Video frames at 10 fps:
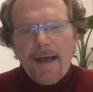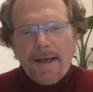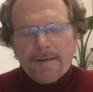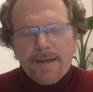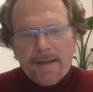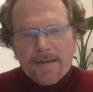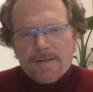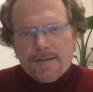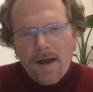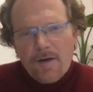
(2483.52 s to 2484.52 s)
And this
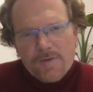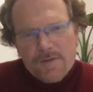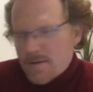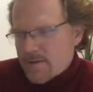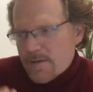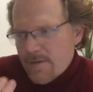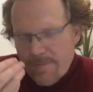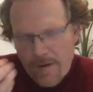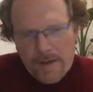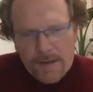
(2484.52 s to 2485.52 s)
scarf is
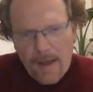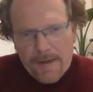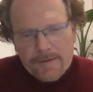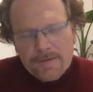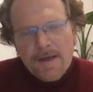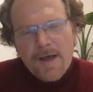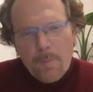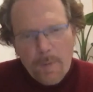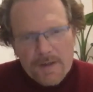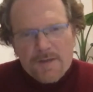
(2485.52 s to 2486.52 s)
very light,
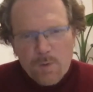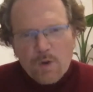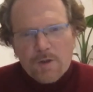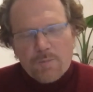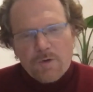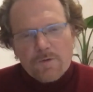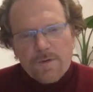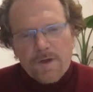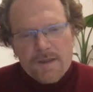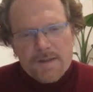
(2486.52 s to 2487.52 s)
but it's bulletproof.
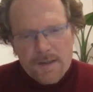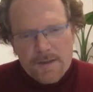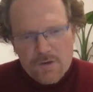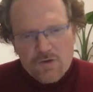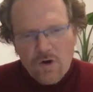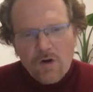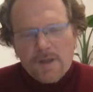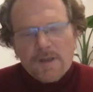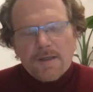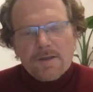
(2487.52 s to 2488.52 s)
It's stronger
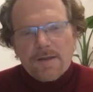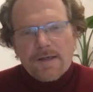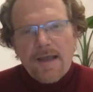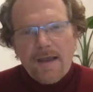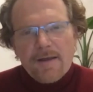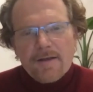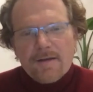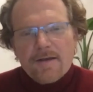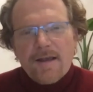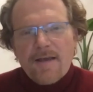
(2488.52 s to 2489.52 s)
than
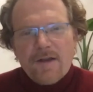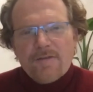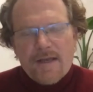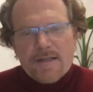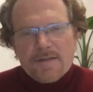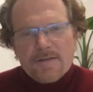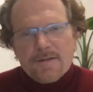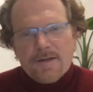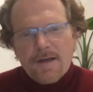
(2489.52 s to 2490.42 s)
Kevlar vests.